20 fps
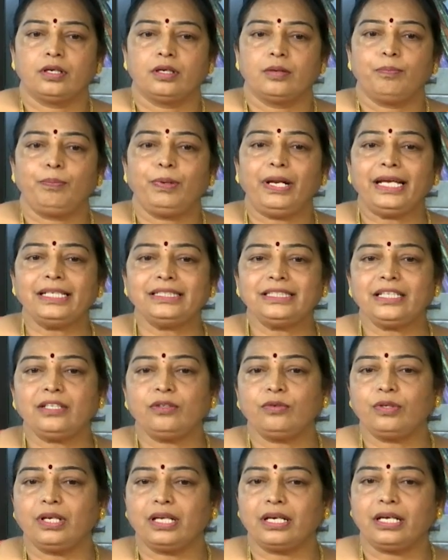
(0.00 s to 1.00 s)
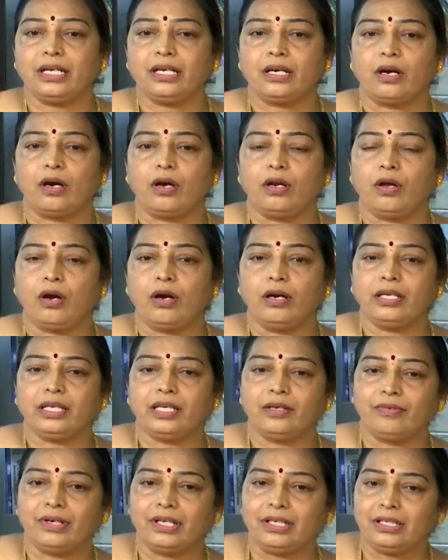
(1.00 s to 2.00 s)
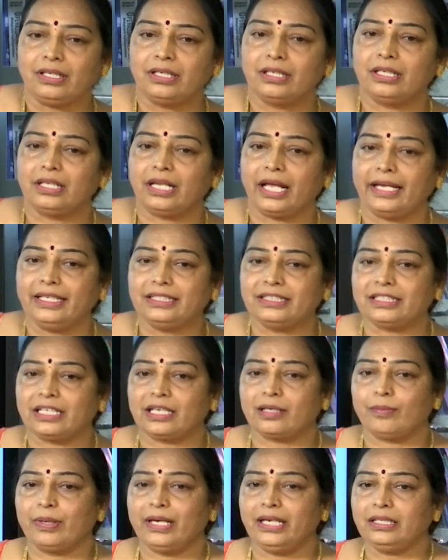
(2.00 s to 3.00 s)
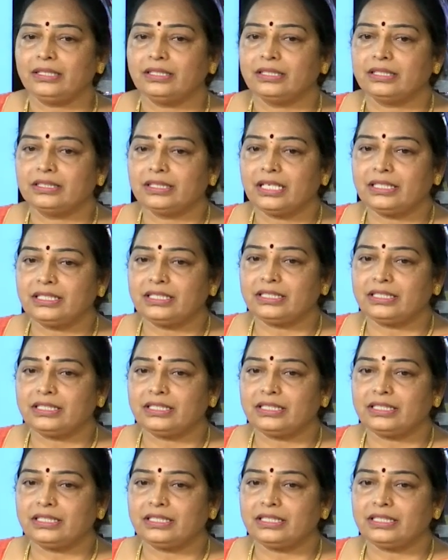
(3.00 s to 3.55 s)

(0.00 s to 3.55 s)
Place a ruler along given line segment such